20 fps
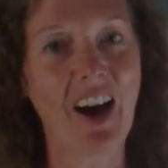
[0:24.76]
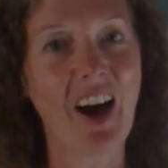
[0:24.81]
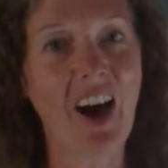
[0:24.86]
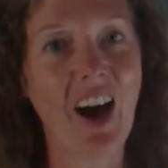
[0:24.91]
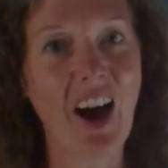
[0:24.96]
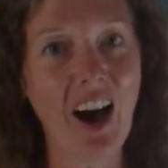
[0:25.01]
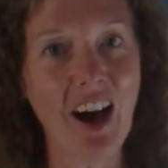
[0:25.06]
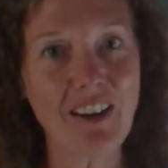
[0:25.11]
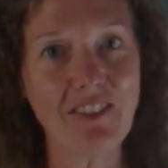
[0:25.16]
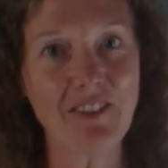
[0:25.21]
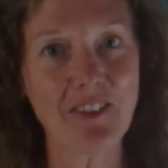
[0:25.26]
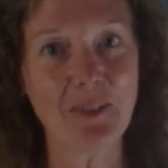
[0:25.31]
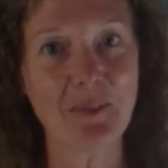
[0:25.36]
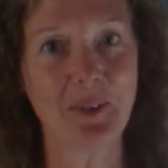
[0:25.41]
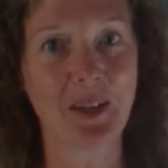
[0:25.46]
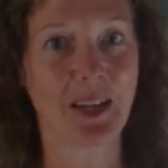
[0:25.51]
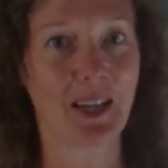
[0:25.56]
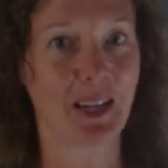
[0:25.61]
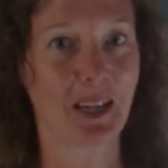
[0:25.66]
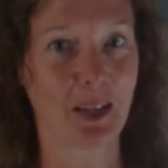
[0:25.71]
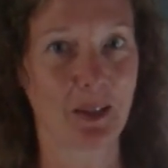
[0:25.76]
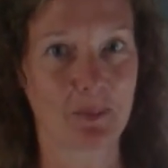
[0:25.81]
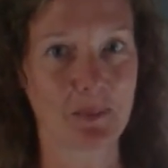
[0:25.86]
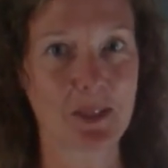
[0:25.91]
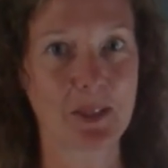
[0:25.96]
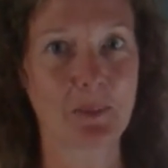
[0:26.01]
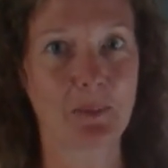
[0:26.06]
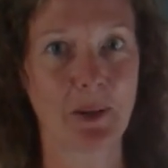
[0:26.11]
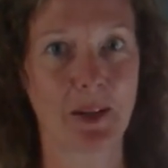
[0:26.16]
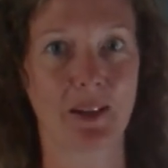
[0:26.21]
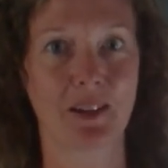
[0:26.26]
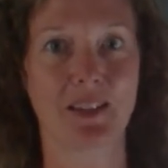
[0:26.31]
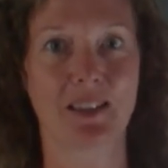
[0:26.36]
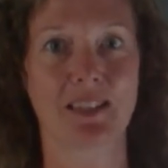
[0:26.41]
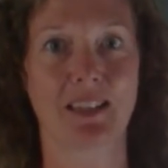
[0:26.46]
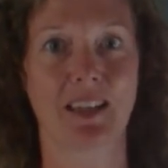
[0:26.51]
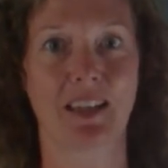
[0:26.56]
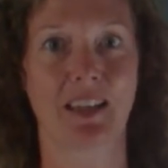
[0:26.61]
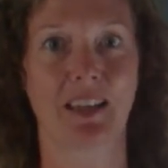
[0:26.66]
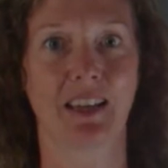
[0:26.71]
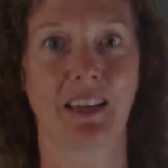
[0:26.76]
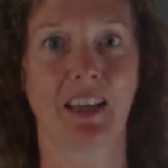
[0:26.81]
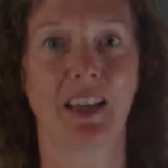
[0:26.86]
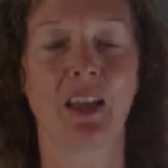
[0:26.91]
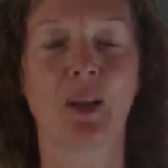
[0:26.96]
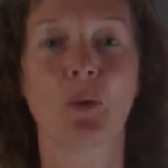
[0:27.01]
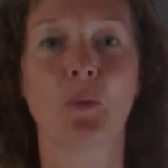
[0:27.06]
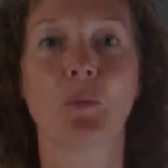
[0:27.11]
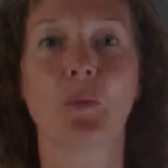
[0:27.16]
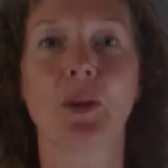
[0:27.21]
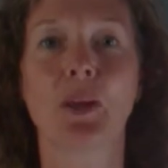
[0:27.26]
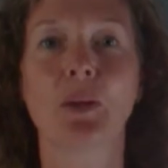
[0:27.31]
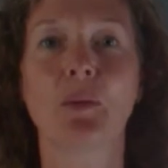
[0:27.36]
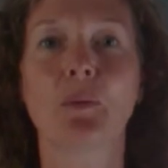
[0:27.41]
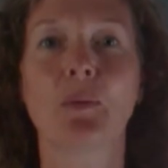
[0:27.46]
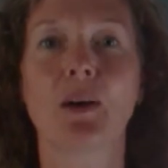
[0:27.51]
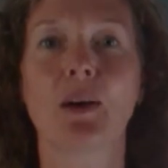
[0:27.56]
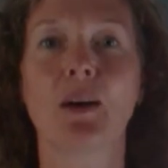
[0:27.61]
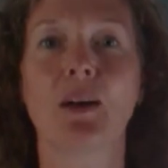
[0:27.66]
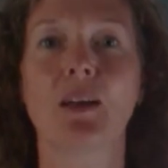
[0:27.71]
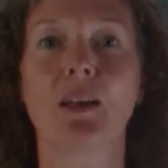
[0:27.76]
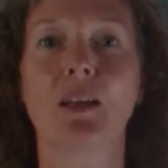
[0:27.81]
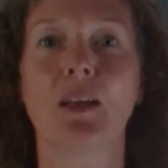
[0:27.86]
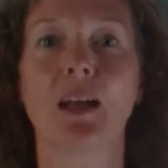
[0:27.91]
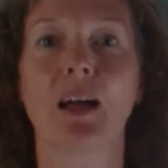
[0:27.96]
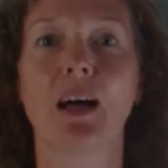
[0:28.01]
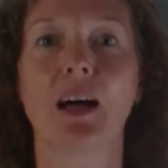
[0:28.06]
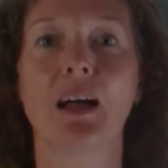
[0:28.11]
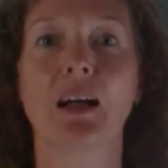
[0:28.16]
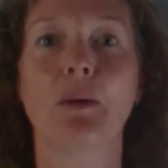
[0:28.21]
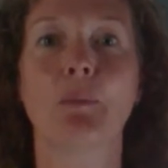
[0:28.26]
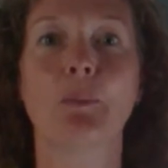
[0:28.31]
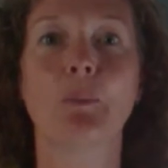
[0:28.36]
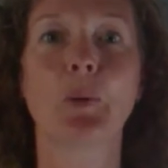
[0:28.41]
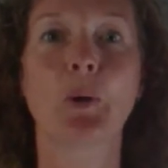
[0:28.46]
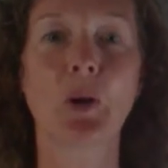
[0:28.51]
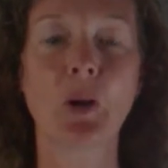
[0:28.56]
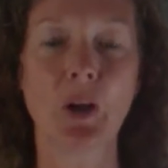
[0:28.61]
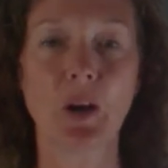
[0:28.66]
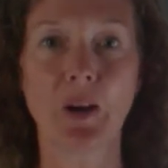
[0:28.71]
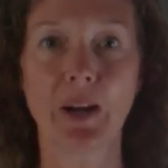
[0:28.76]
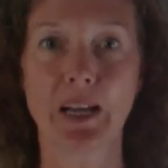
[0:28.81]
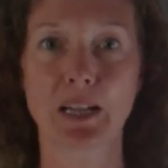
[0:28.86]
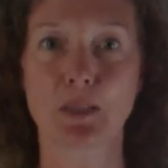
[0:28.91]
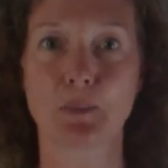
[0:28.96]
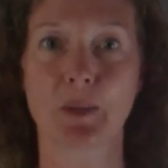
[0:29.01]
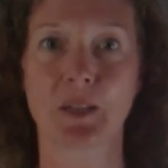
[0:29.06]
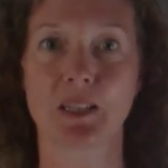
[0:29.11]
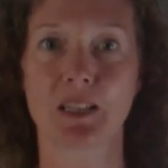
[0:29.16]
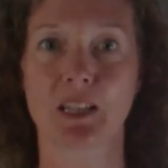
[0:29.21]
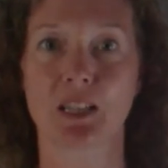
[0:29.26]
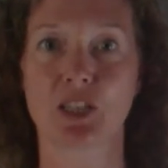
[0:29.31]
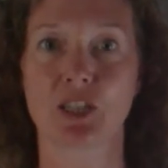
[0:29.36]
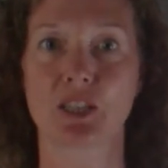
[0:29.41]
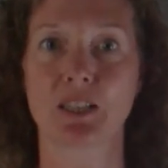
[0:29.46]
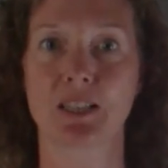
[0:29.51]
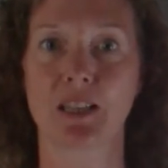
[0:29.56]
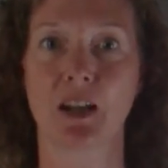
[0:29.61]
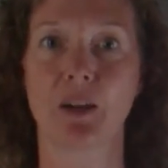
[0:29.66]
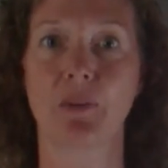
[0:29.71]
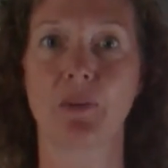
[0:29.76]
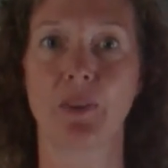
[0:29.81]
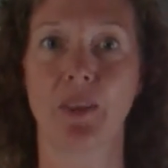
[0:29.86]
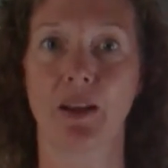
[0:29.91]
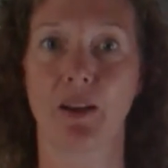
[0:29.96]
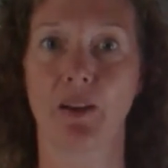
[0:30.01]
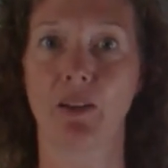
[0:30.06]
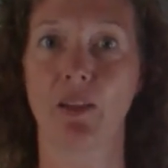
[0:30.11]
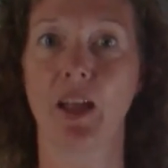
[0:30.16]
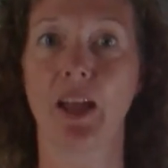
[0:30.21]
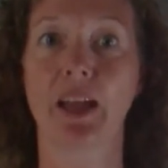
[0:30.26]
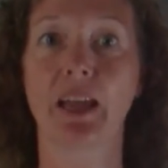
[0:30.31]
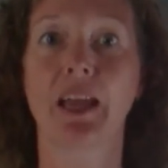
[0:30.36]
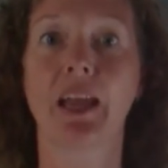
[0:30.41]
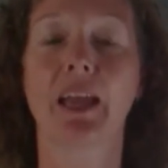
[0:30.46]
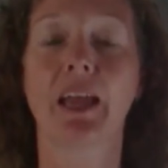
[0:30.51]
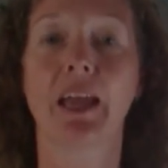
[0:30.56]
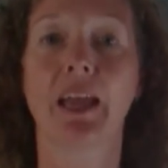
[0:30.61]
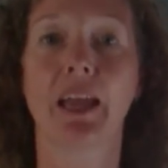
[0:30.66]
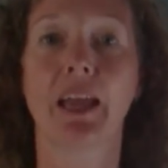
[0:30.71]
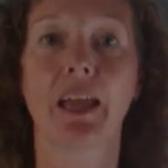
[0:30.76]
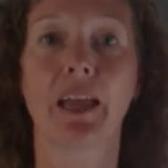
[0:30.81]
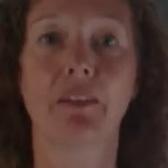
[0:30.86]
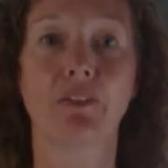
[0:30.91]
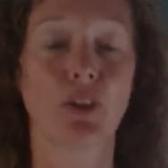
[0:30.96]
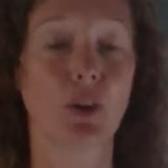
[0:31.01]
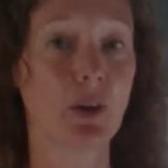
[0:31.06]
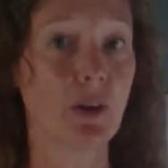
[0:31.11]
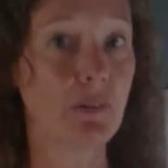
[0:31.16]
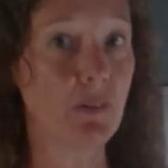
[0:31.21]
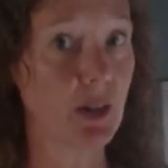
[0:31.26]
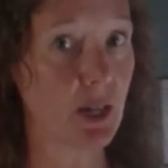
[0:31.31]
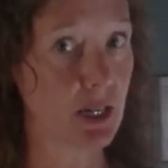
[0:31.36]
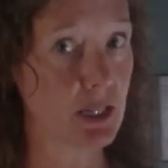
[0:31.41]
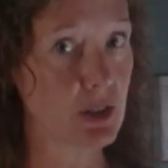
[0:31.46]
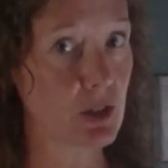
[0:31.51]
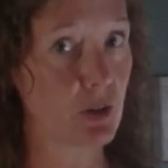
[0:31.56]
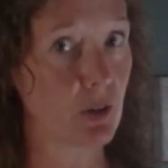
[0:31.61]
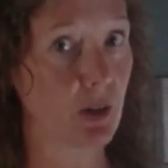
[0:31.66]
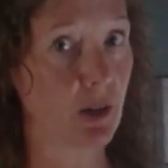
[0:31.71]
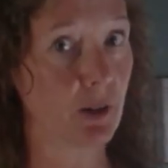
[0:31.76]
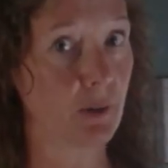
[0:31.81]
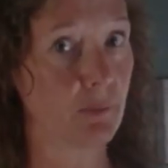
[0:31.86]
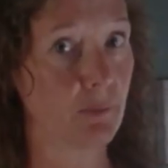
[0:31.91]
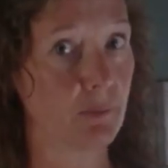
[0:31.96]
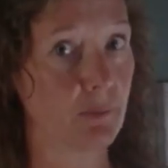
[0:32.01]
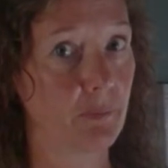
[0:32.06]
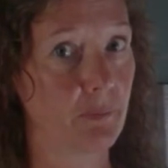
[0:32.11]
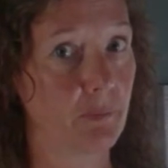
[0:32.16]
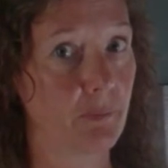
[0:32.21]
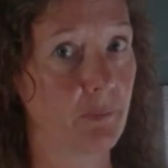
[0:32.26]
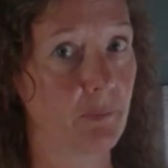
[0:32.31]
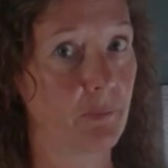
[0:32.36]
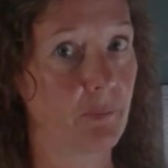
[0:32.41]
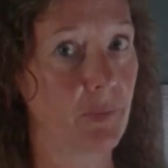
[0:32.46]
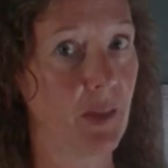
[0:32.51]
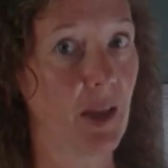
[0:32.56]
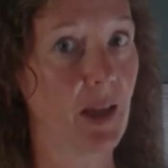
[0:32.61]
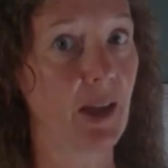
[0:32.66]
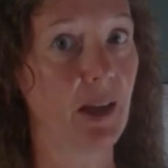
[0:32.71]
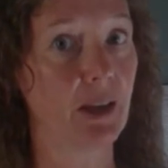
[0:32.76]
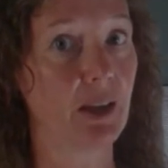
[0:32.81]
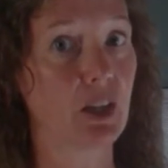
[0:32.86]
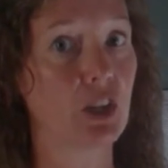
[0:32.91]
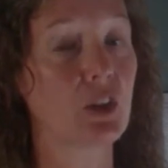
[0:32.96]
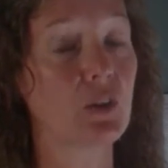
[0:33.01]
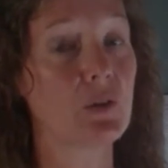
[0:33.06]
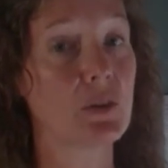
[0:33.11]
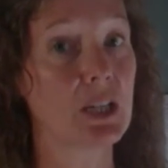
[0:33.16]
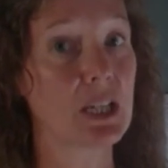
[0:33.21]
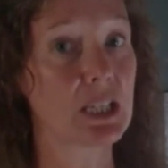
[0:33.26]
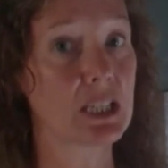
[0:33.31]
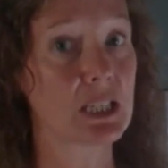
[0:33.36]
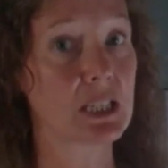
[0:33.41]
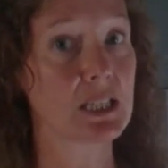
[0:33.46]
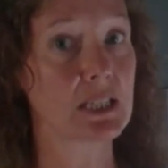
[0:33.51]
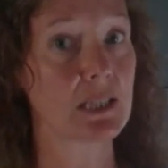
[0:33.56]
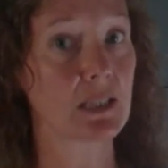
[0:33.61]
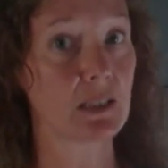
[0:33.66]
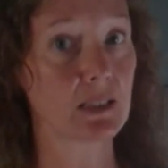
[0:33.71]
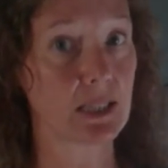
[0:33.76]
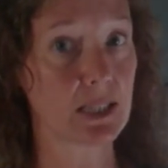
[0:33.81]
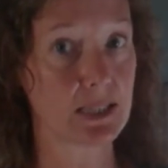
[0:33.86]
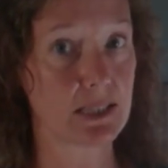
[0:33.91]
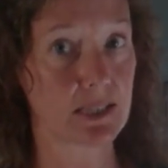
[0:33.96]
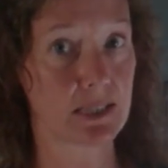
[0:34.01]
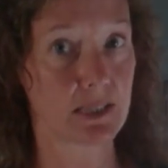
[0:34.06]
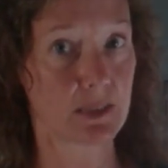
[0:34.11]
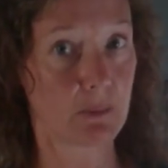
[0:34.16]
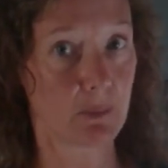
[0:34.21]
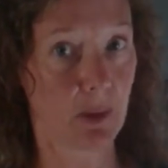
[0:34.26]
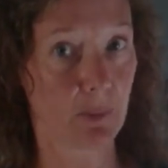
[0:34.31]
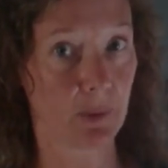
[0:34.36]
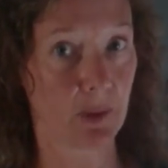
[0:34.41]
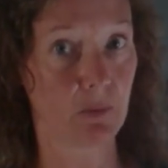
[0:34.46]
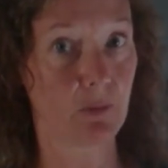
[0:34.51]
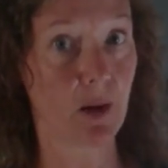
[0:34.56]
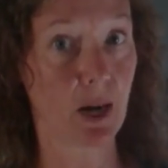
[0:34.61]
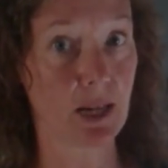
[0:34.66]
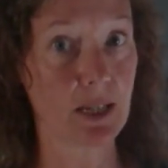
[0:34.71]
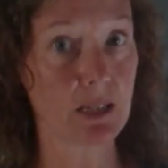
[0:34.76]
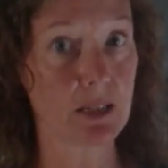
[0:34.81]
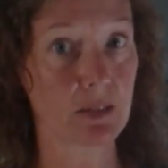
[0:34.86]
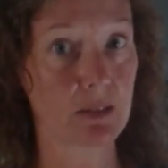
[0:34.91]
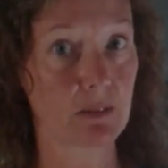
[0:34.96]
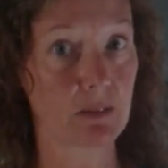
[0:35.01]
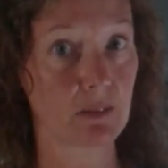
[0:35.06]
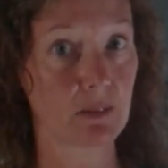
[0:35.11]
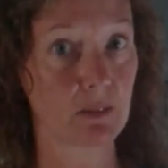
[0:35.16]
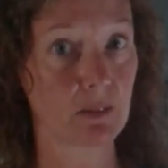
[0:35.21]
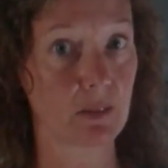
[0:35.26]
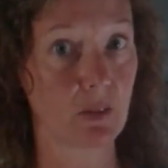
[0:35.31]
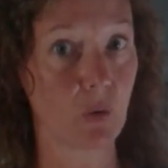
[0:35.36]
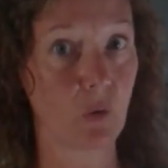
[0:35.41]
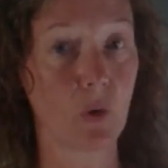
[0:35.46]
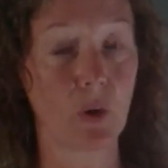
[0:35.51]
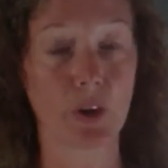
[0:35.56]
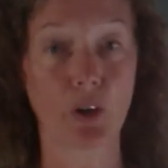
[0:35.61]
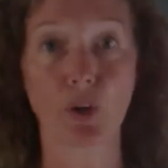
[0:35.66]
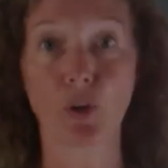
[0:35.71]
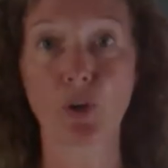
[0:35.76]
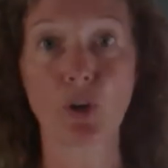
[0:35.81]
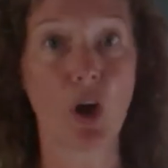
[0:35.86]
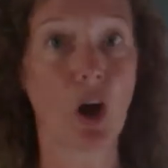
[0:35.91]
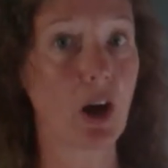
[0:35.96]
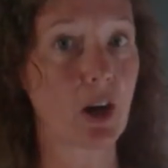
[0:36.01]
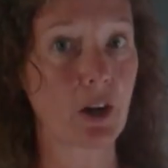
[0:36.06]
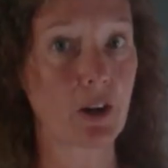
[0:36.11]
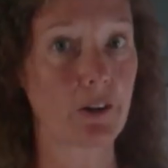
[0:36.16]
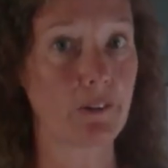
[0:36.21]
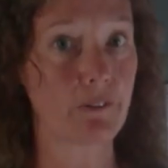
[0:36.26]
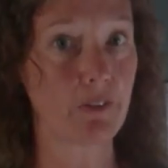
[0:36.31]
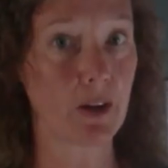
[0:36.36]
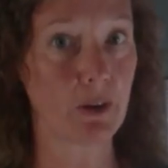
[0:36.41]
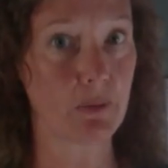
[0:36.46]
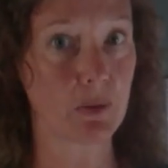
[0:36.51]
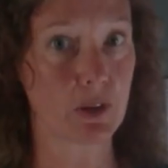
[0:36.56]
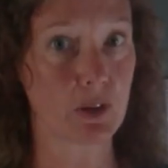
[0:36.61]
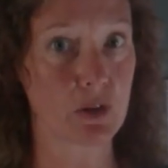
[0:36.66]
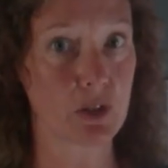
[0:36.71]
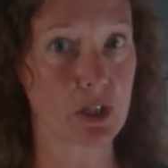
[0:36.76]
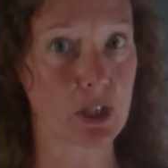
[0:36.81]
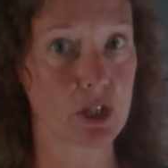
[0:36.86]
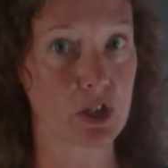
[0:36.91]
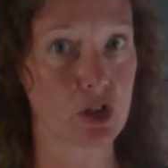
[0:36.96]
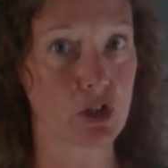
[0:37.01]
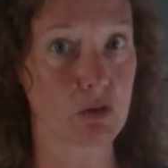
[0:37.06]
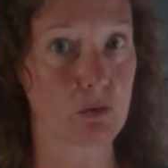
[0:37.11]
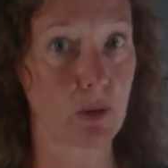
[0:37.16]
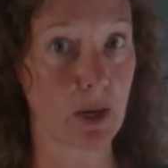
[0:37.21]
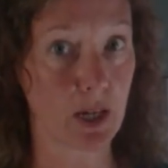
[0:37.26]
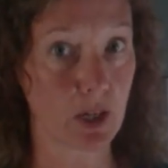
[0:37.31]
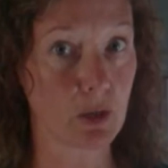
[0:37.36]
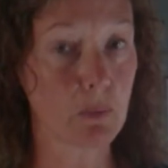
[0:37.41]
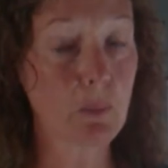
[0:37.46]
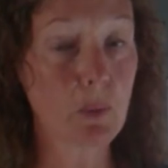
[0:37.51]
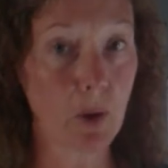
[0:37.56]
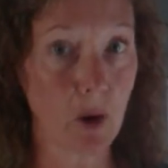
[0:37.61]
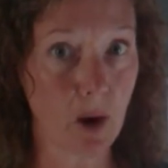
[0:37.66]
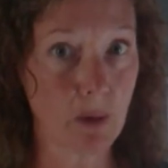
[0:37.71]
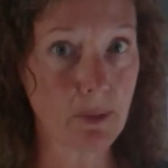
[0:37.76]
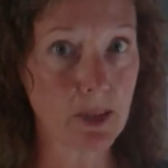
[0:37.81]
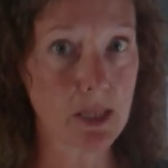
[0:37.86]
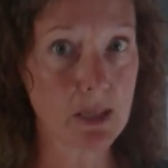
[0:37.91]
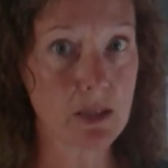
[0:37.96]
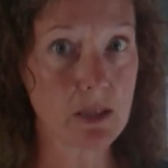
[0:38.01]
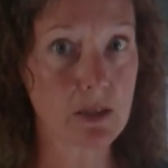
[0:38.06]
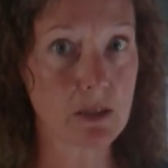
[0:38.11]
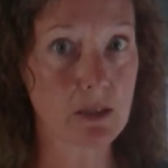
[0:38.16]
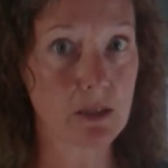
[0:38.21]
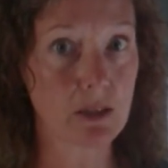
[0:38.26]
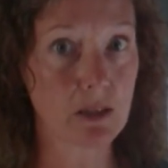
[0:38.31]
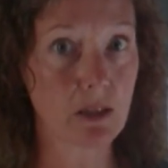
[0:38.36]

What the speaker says: Often when it comes to parenting, we will put our expectations out there. Like, if you have an ice cream, then you need to still listen to mommy, right? Or you're not going to fight with your sister, right? You promise?